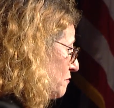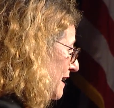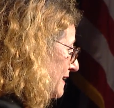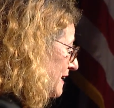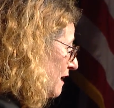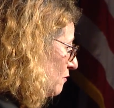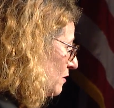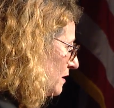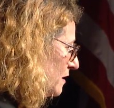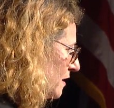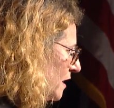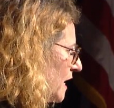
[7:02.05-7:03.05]
right now.
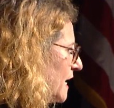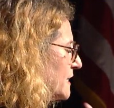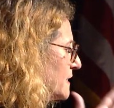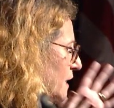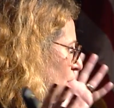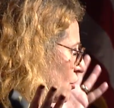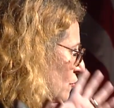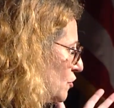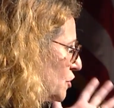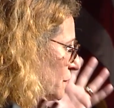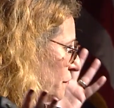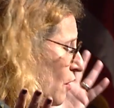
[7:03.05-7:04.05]
It's a
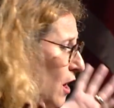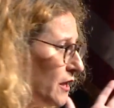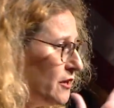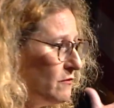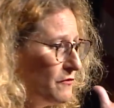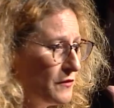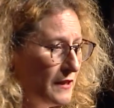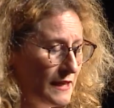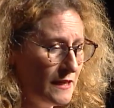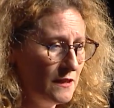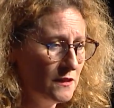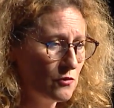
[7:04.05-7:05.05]
huge volume of
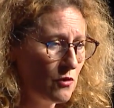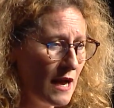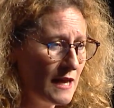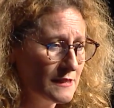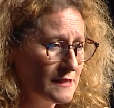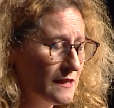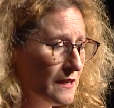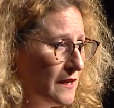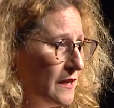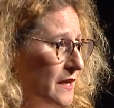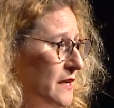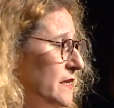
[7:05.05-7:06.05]
clinical trials.
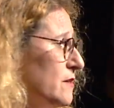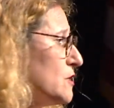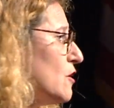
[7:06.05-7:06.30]
There's